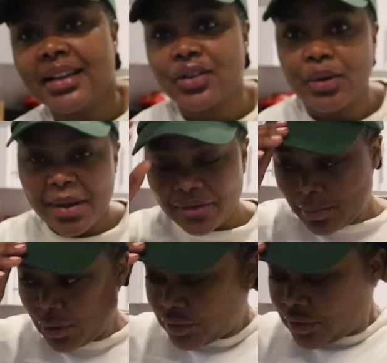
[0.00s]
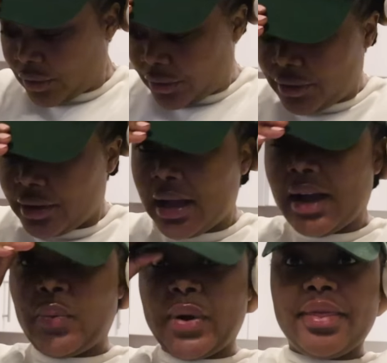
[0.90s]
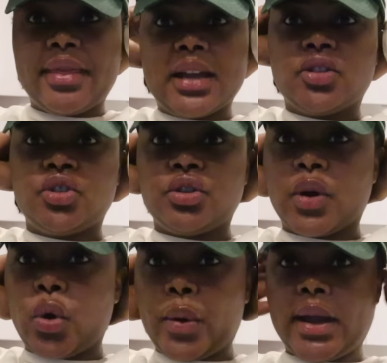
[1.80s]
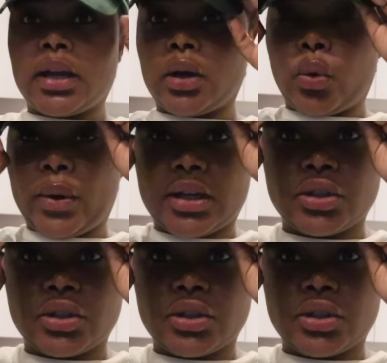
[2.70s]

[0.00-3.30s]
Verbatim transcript: got back from Costco. I went there to do a quick, quick